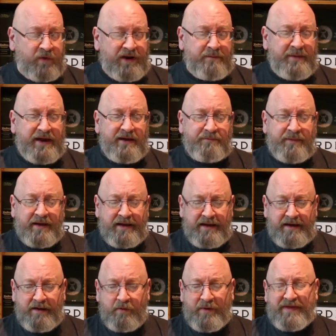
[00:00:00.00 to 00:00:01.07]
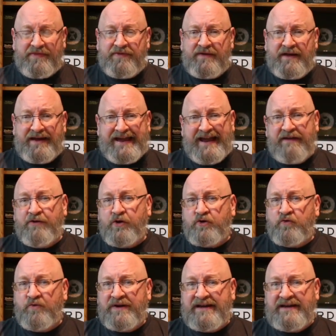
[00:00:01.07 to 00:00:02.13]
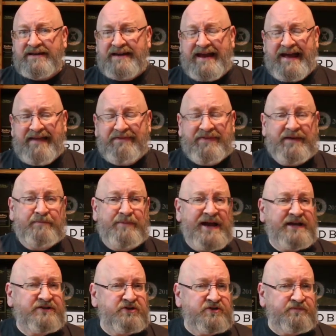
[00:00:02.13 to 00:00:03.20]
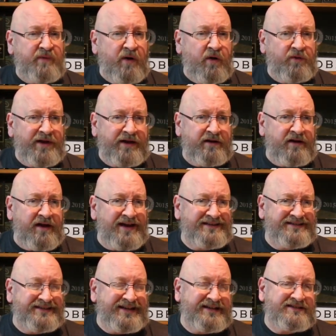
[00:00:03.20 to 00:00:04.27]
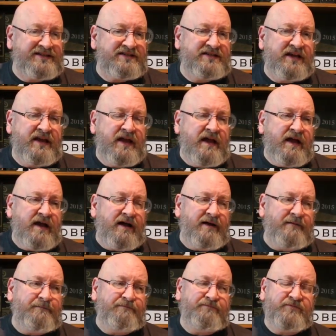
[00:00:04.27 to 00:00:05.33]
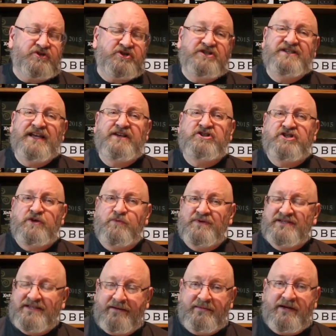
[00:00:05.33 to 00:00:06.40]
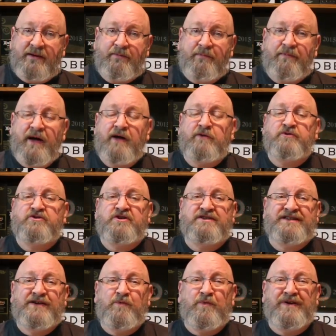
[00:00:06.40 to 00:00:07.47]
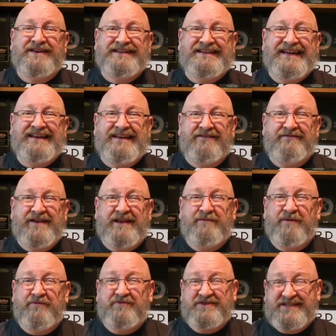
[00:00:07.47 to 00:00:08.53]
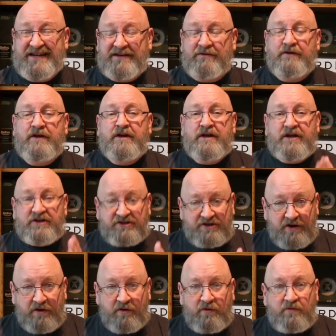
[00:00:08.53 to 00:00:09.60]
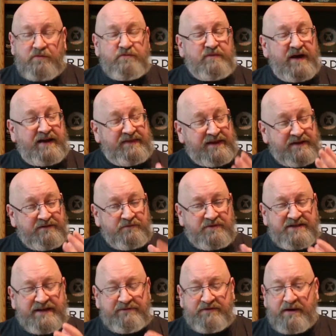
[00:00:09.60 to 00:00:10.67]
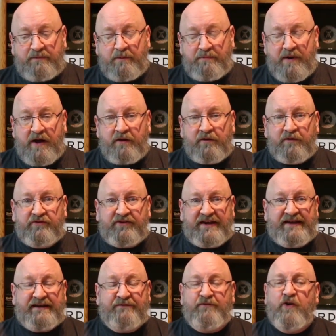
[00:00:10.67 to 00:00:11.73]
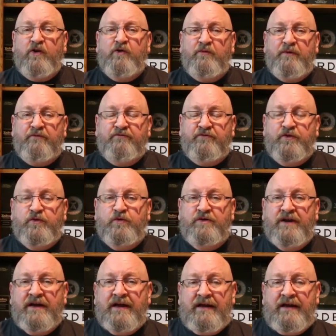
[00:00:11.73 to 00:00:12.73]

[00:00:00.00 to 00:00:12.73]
When I met up with Heather Green at the Bachelor's Ball down in Austin, Texas, she said she would send me a couple bottles because they weren't yet available for sale. So I then received a couple bottles, and I've already reviewed